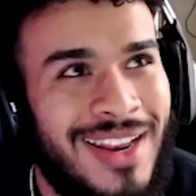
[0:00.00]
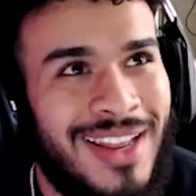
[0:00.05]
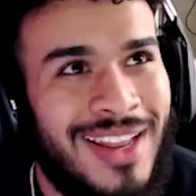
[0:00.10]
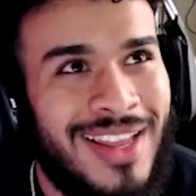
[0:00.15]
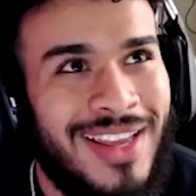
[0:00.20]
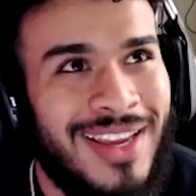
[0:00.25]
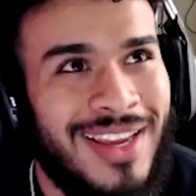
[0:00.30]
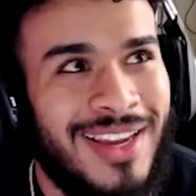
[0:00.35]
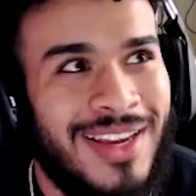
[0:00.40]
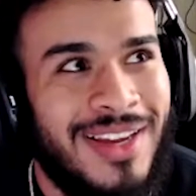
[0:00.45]

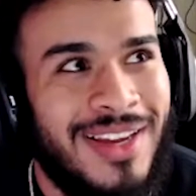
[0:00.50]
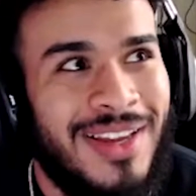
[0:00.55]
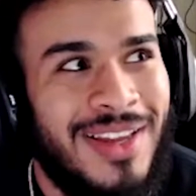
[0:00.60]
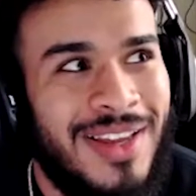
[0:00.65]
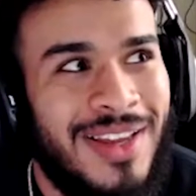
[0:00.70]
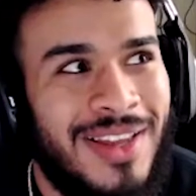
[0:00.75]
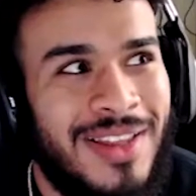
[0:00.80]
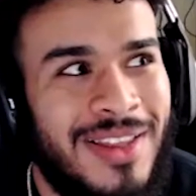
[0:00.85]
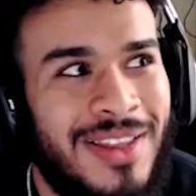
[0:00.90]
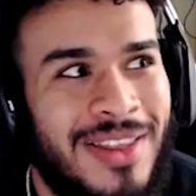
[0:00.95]
like
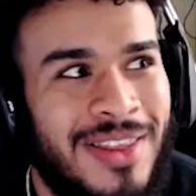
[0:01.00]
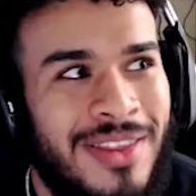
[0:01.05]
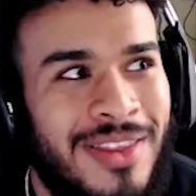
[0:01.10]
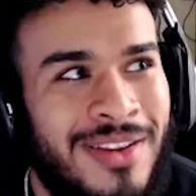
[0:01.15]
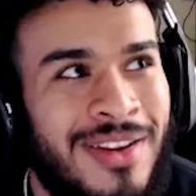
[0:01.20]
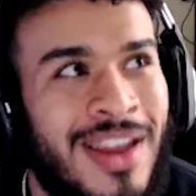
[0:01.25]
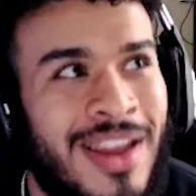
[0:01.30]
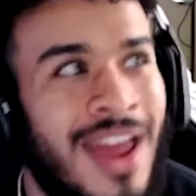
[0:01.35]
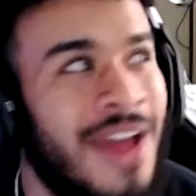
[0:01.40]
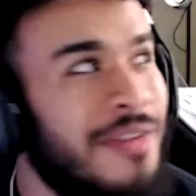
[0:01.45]

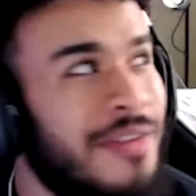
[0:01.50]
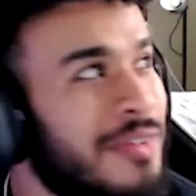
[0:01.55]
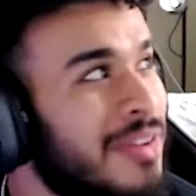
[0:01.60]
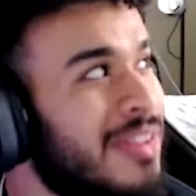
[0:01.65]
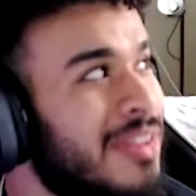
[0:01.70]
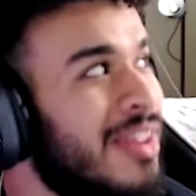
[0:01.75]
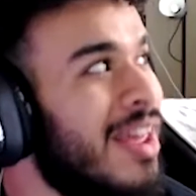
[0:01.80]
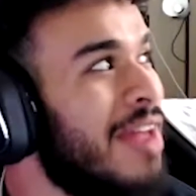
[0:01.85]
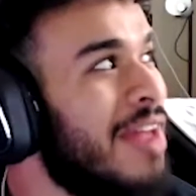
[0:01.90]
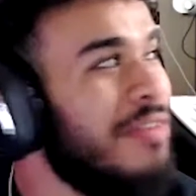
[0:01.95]

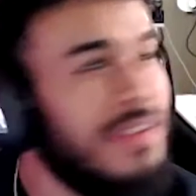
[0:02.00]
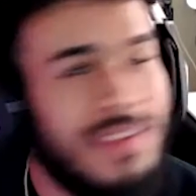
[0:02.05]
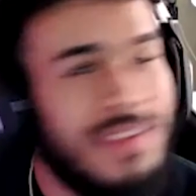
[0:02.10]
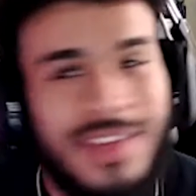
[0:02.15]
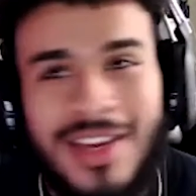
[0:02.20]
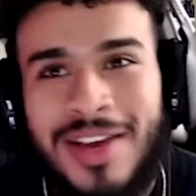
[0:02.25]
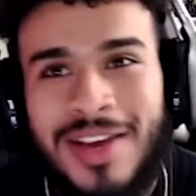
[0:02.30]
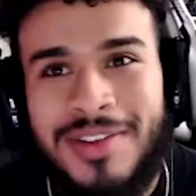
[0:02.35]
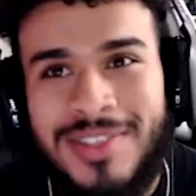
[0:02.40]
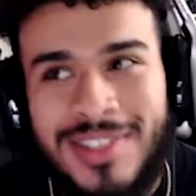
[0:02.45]

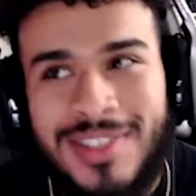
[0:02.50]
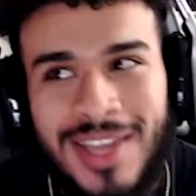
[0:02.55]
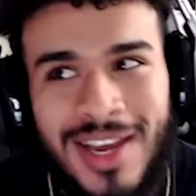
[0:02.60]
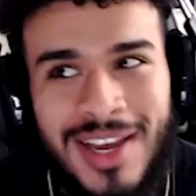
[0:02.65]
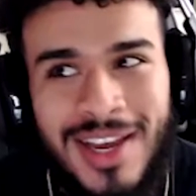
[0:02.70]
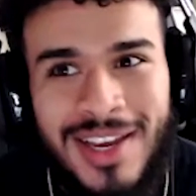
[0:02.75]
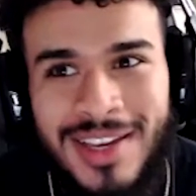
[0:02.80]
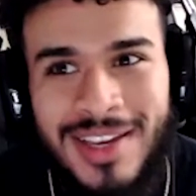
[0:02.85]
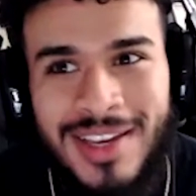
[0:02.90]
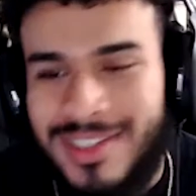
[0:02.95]
everything
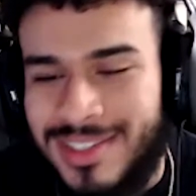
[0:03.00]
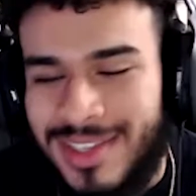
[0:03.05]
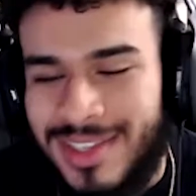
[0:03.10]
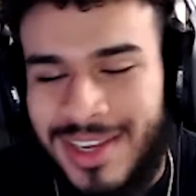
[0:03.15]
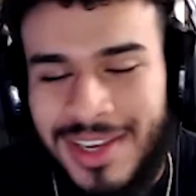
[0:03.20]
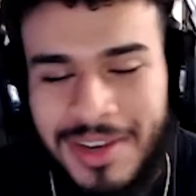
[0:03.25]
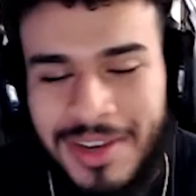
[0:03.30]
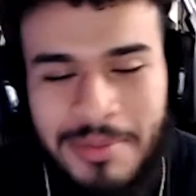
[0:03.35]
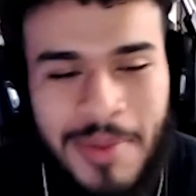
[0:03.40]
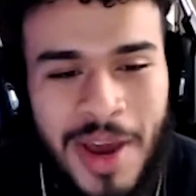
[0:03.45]
outside is
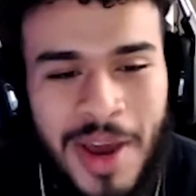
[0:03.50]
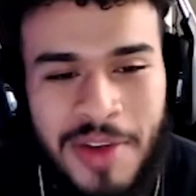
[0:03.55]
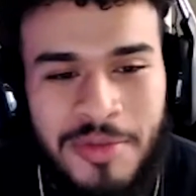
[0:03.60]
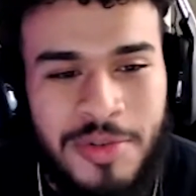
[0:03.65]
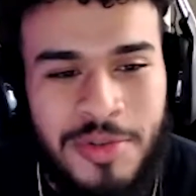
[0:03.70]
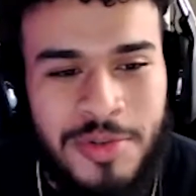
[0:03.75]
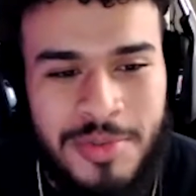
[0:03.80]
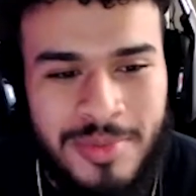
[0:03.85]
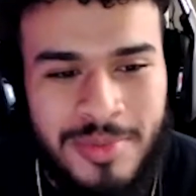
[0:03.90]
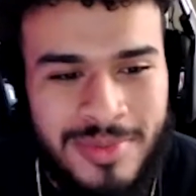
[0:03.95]
like my
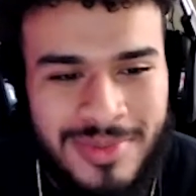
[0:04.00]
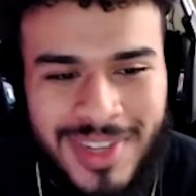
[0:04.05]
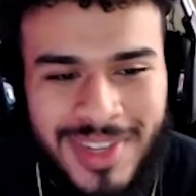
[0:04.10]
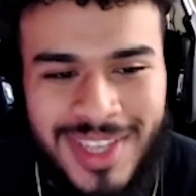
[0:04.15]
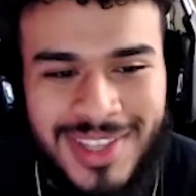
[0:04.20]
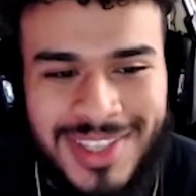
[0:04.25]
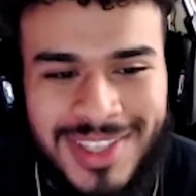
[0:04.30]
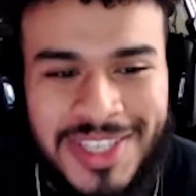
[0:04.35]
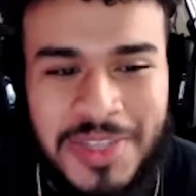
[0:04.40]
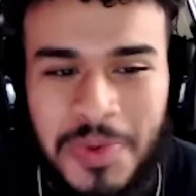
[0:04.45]
room,
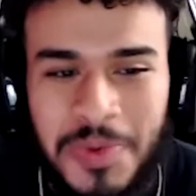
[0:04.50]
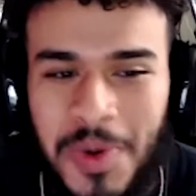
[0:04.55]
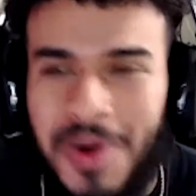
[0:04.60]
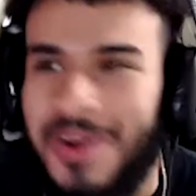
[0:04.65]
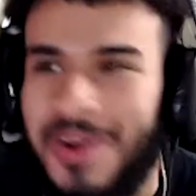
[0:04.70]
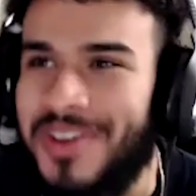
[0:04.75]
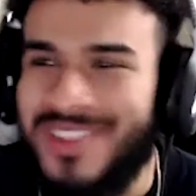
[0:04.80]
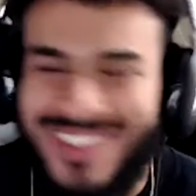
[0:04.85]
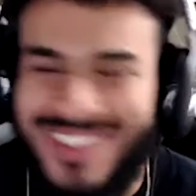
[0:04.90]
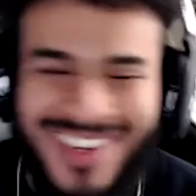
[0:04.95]
like these
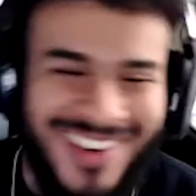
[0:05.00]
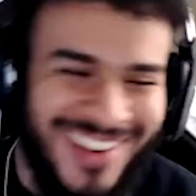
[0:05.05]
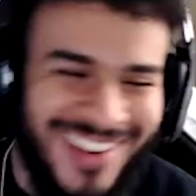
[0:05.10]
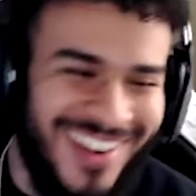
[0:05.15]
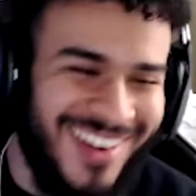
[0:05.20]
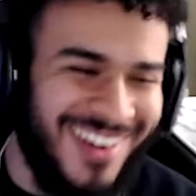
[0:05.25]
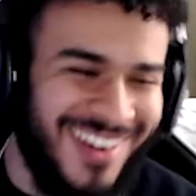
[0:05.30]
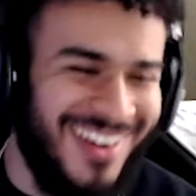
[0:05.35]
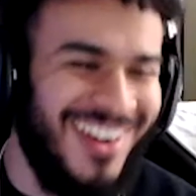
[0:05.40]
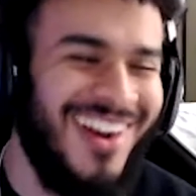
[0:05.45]
walls
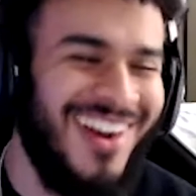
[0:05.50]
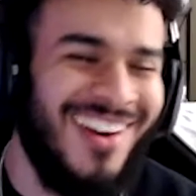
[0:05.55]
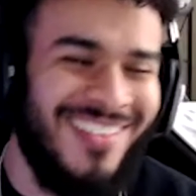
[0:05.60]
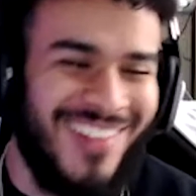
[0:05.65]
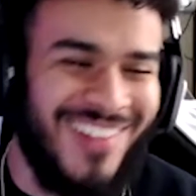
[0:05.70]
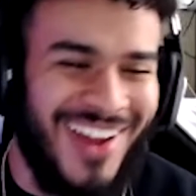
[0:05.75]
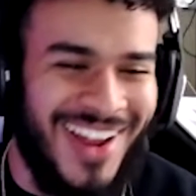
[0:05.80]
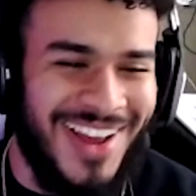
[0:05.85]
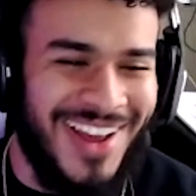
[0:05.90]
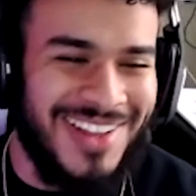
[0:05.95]
are
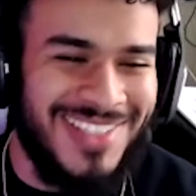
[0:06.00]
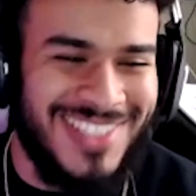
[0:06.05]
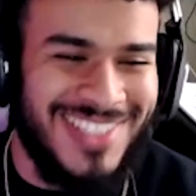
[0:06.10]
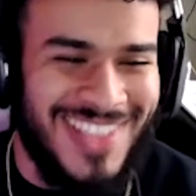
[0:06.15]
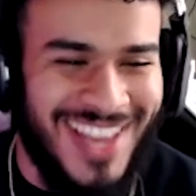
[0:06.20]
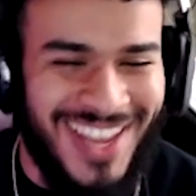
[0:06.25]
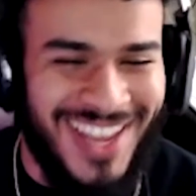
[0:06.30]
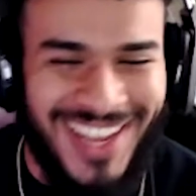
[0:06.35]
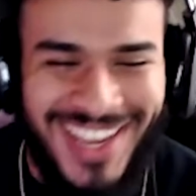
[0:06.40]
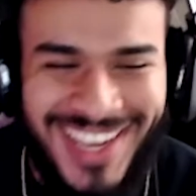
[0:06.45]
my
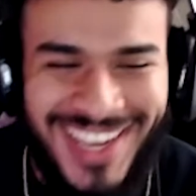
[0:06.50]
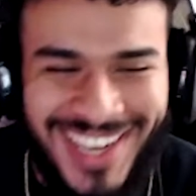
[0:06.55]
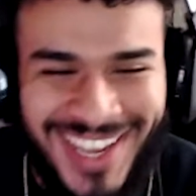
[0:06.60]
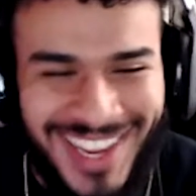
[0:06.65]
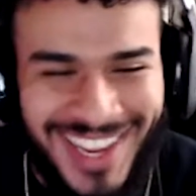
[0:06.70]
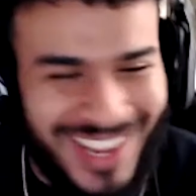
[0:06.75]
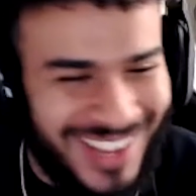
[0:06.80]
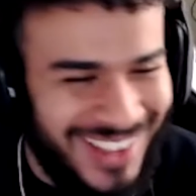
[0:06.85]
outside, like